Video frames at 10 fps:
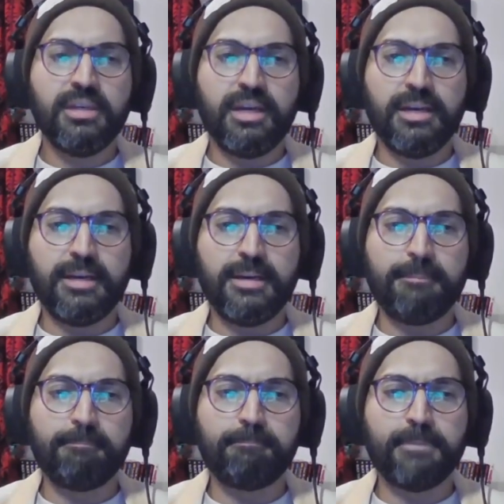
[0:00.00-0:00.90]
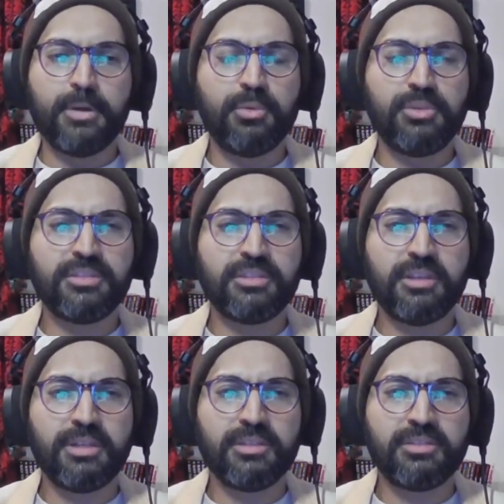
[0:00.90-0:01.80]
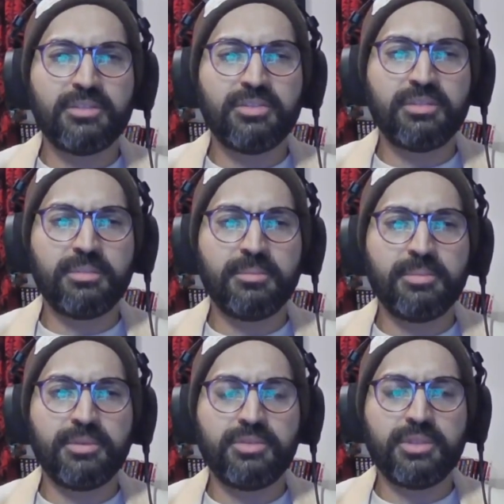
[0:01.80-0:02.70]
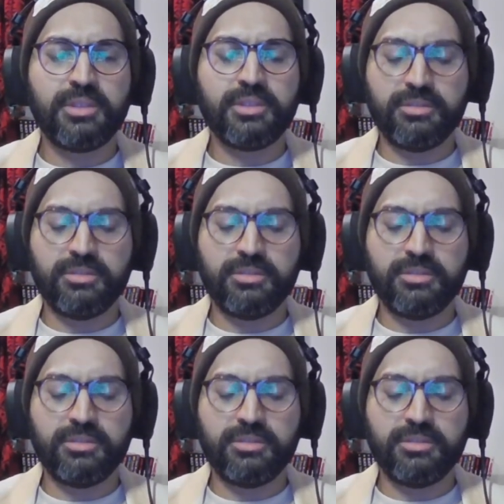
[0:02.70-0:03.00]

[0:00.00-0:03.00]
Who was the director? Do you remember, Jake?